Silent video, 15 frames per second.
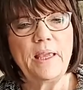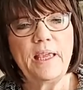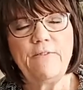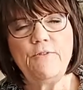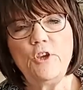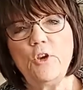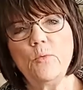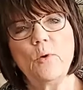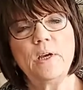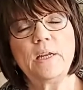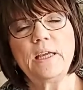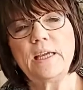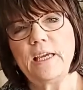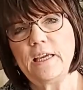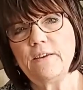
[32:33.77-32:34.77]
If you want
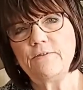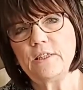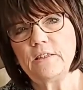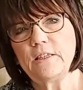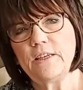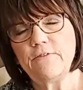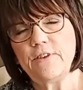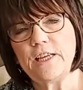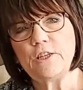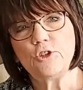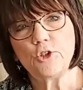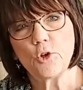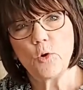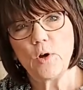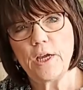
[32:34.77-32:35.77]
to give to Living
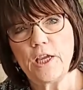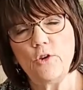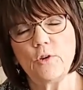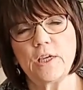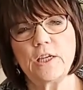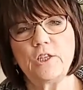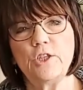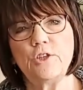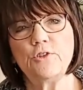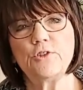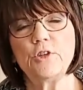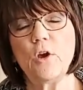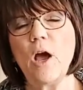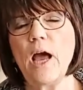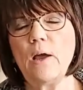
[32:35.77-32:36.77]
Joy, you can do
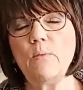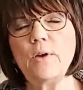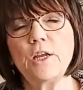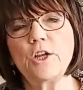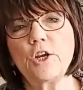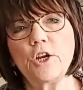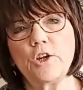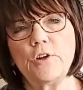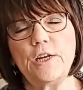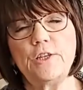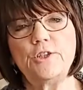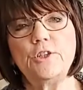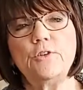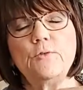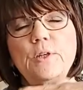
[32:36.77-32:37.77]
so. I want to
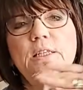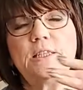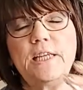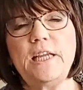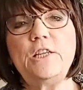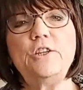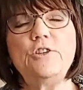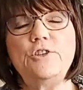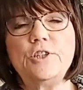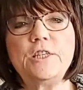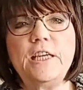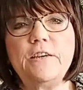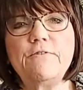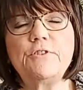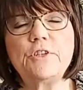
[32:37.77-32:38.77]
encourage you, continue to
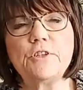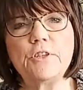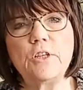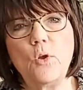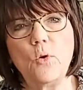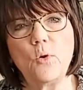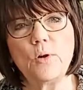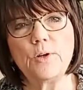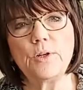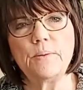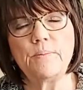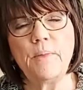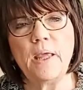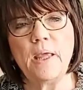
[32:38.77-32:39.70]
give to the Lord.